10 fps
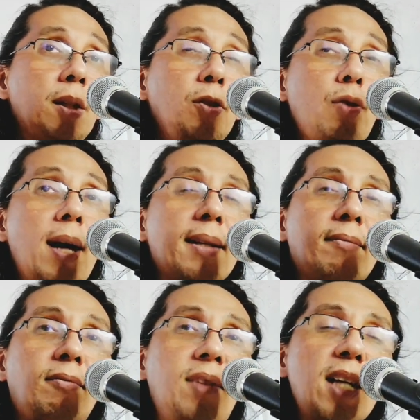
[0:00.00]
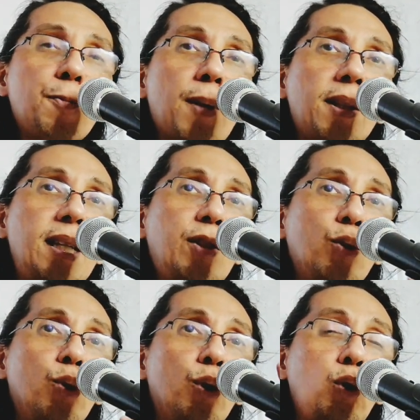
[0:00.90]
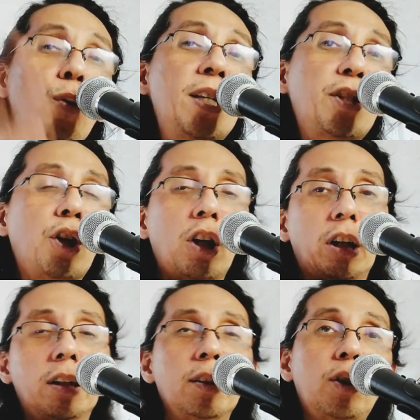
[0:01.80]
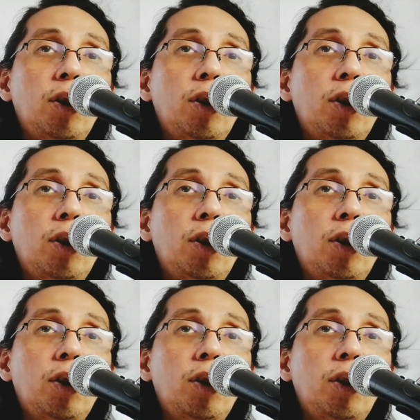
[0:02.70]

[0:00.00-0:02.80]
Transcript: trying desperately to reach her,